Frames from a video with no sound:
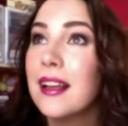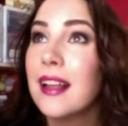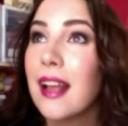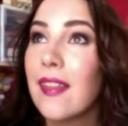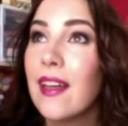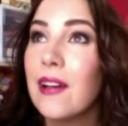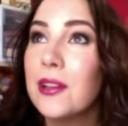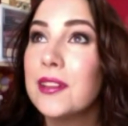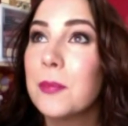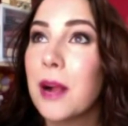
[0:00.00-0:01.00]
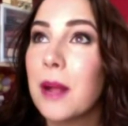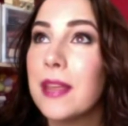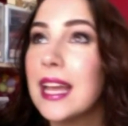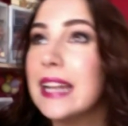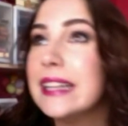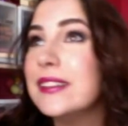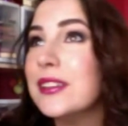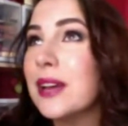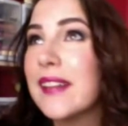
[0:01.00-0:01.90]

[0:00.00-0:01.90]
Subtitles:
Yeah, that one's probably headed to,